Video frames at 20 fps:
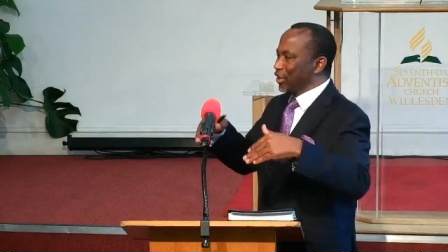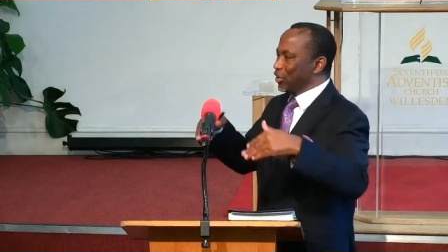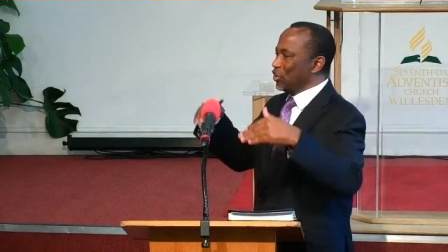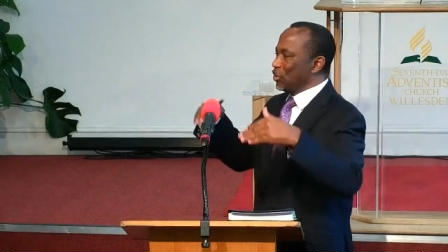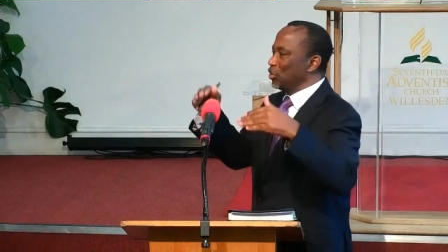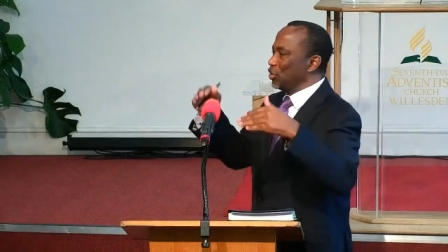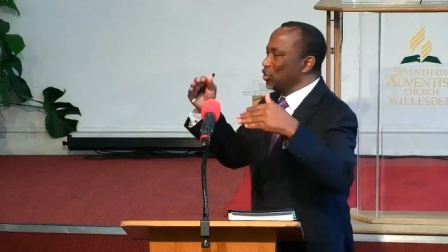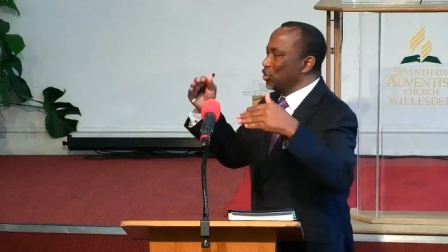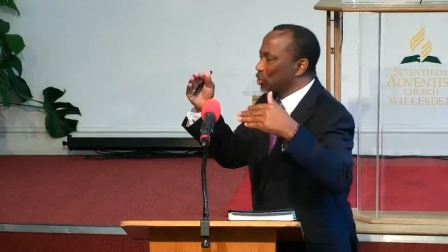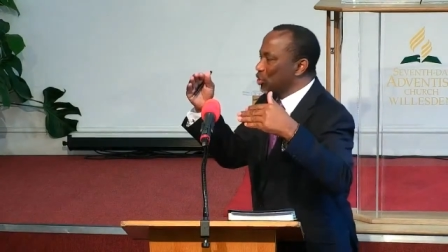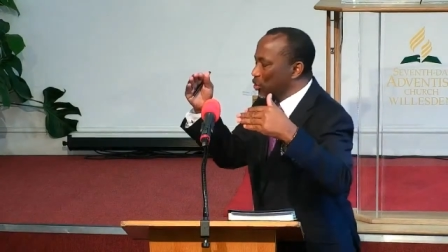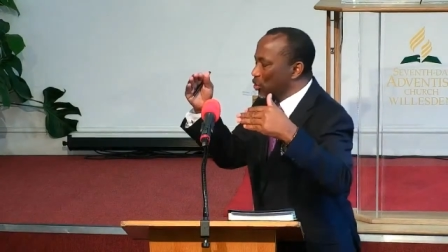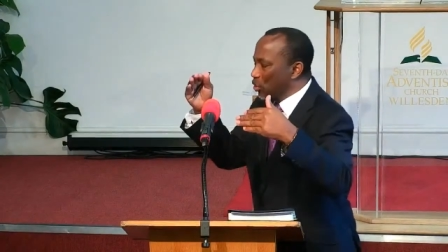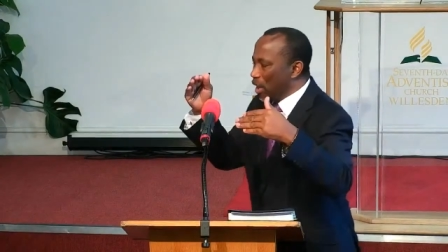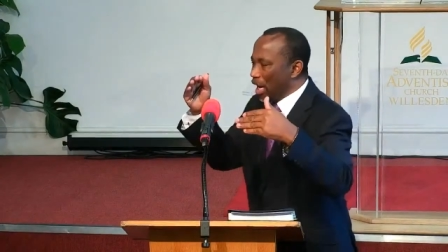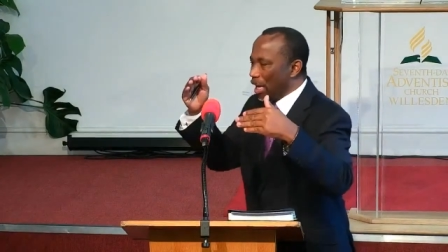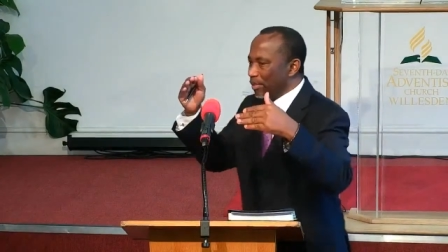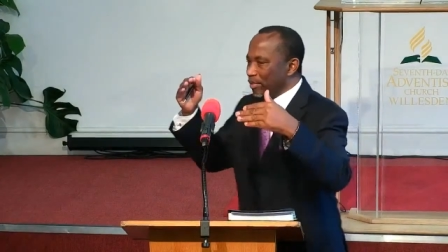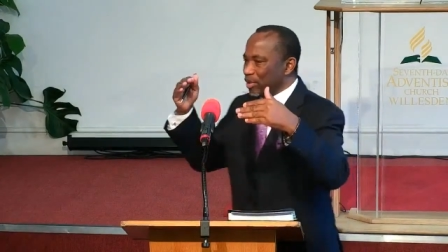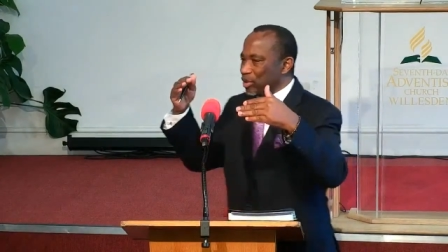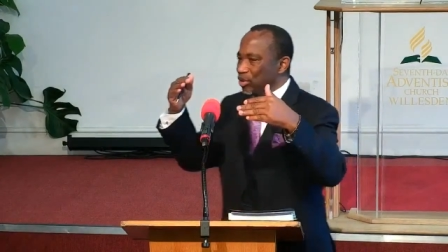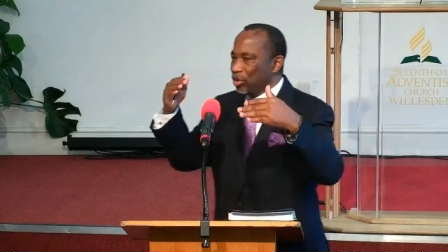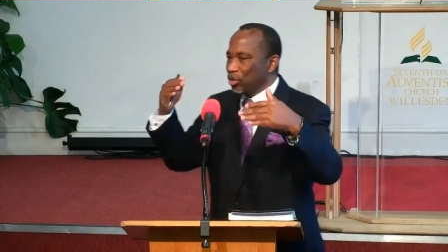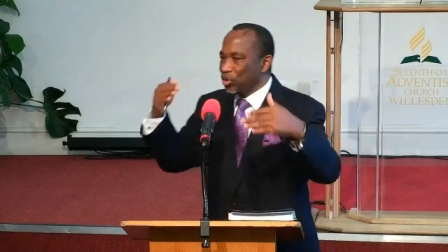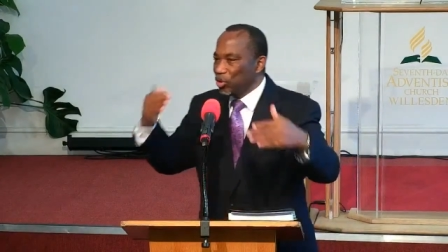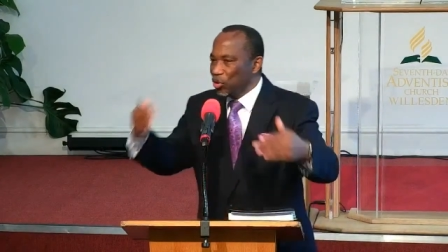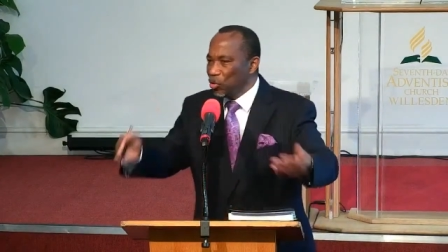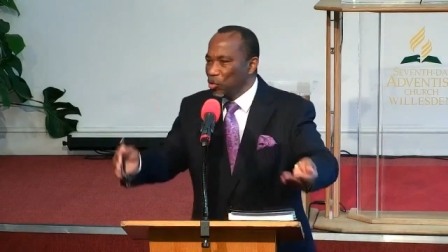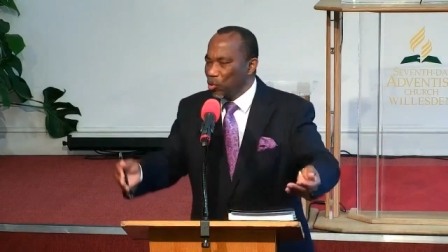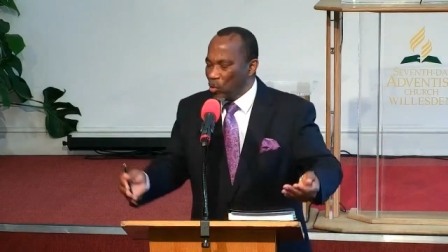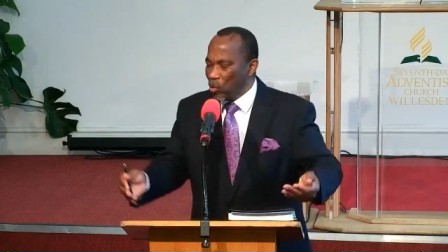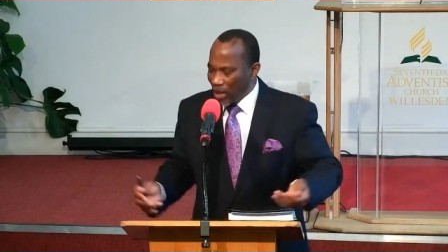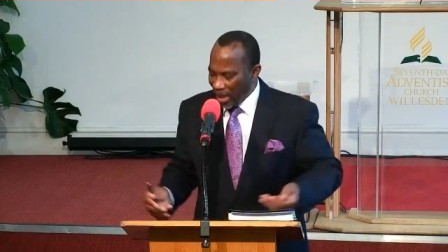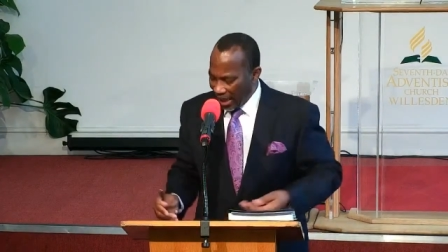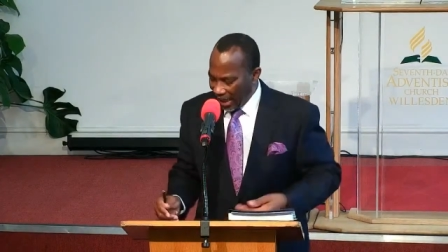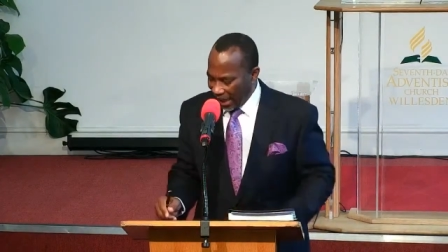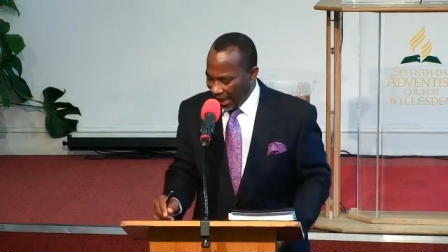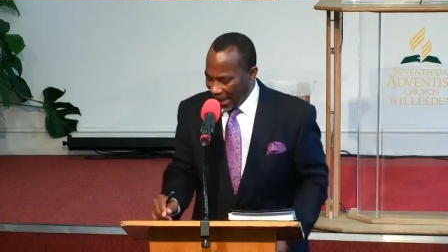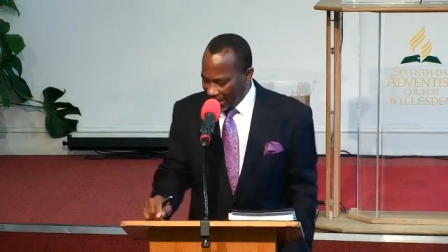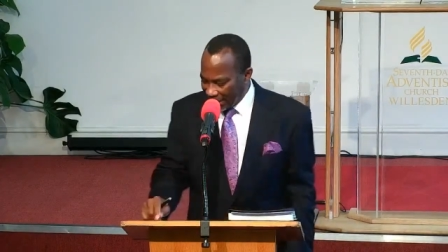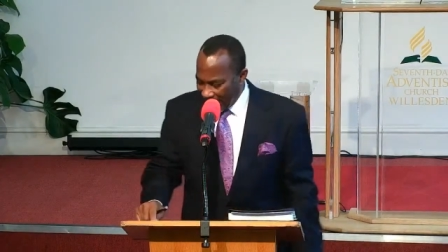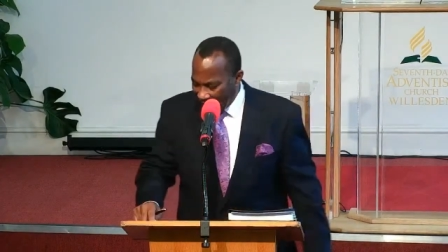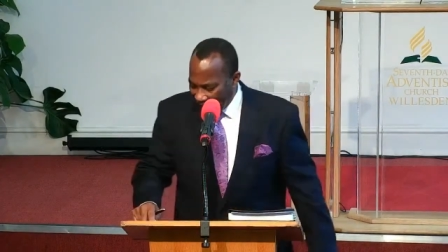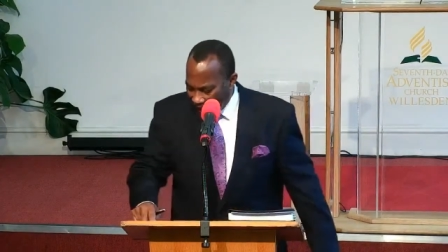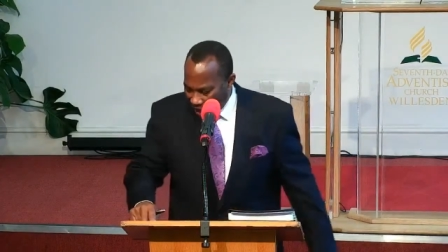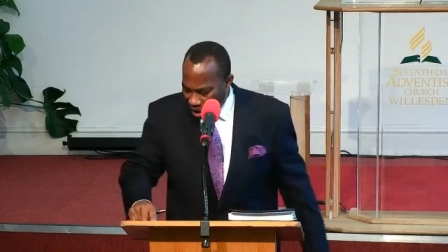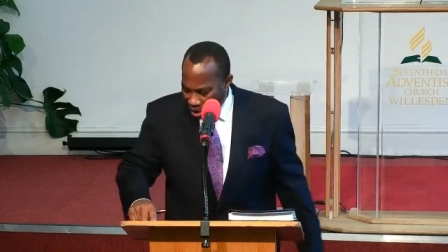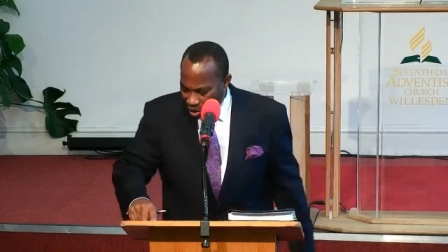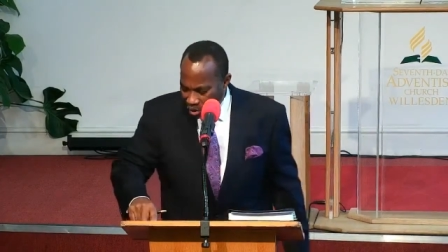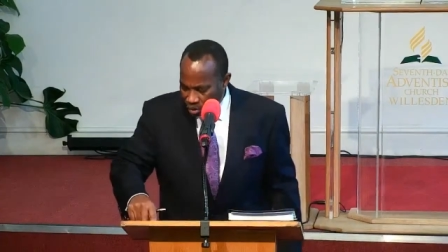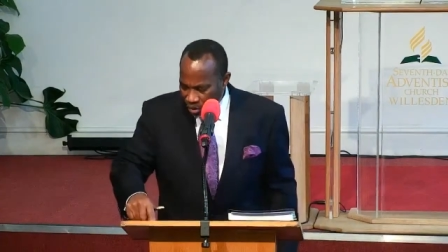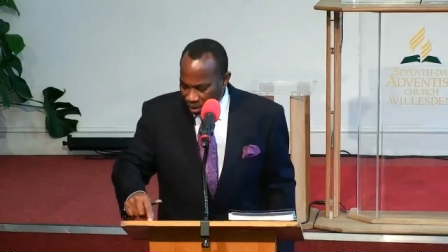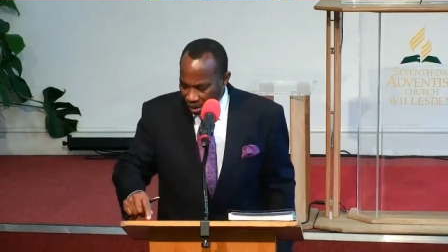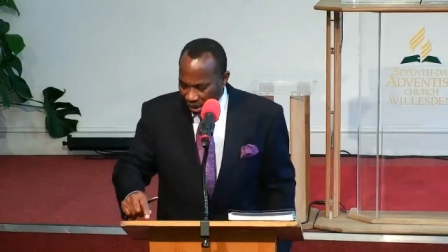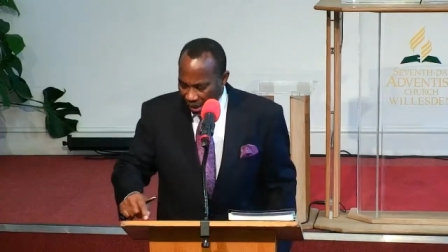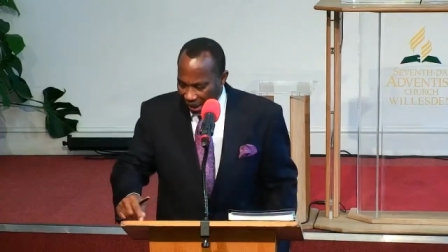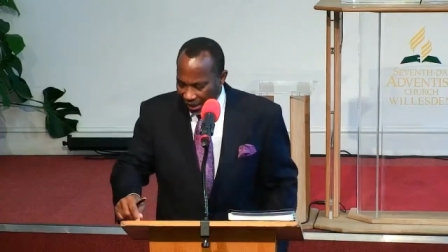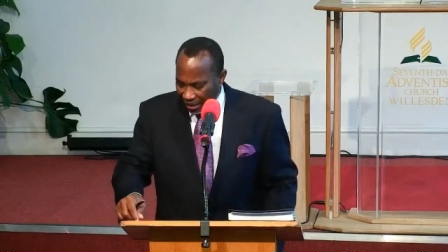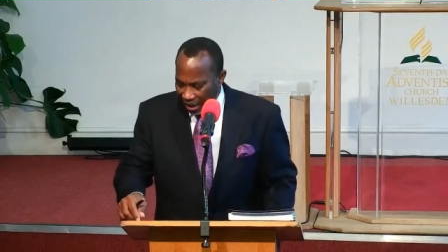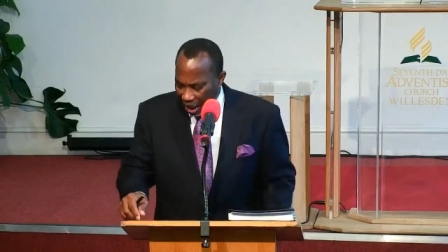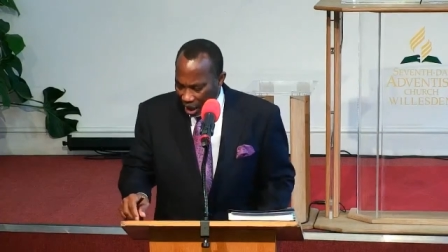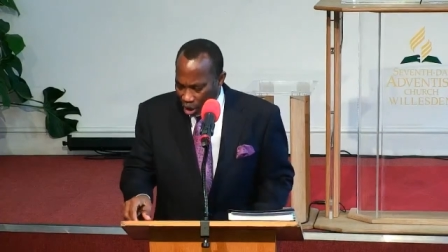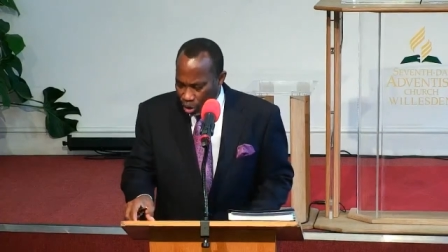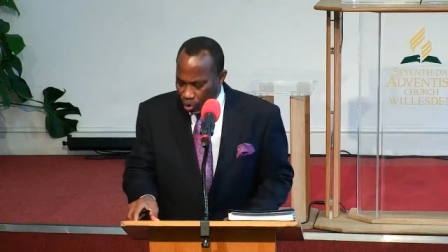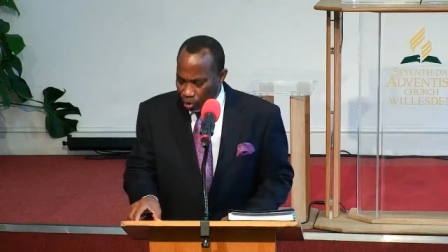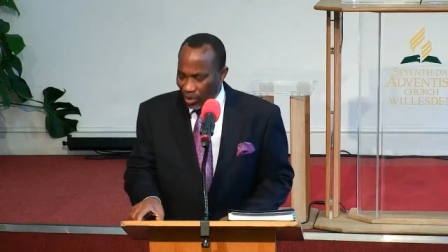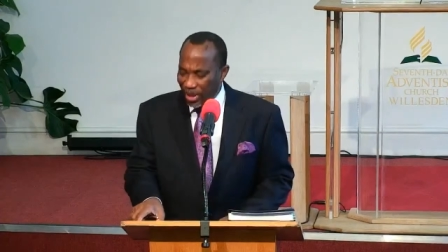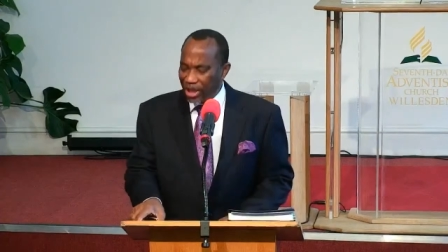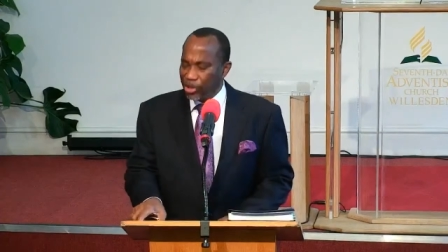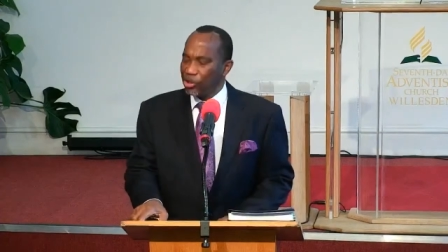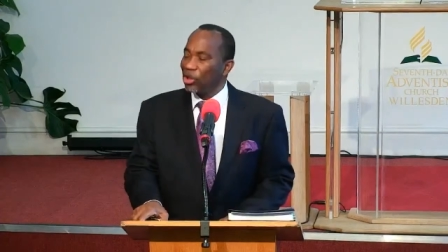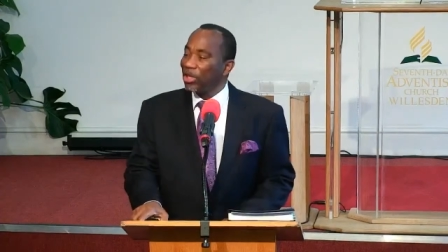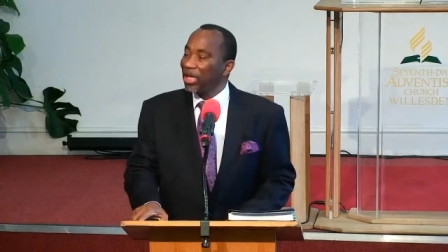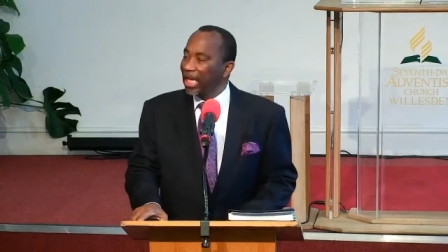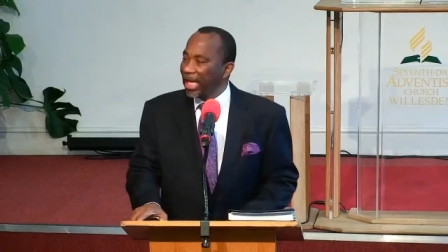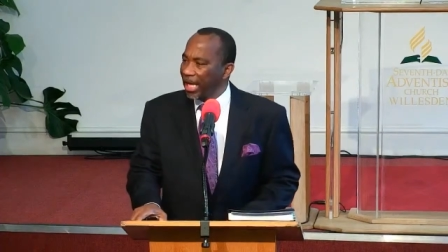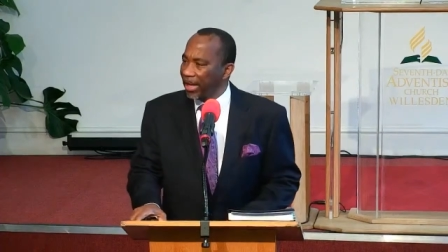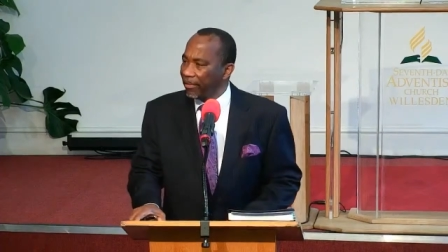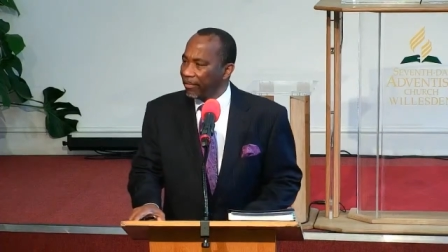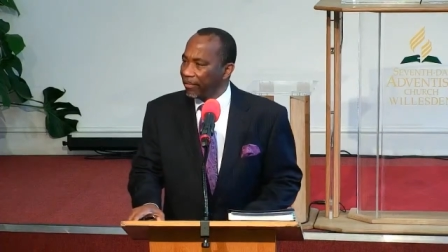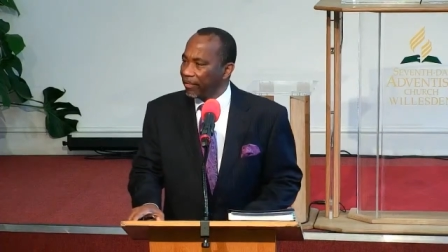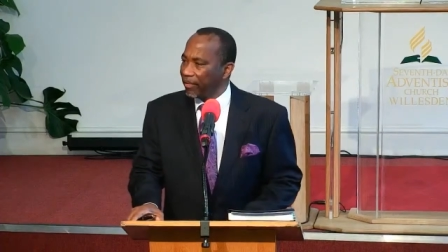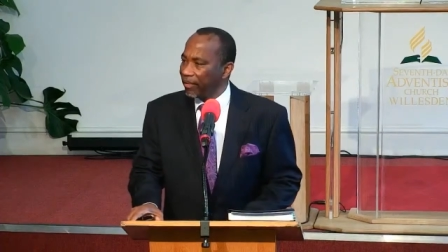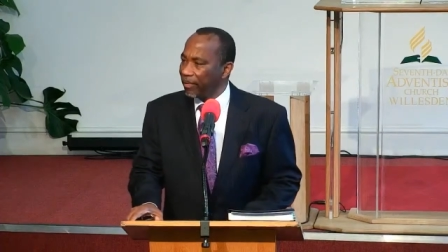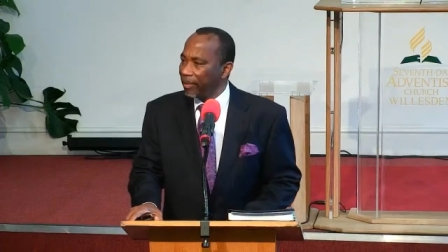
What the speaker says: to do and how we should live.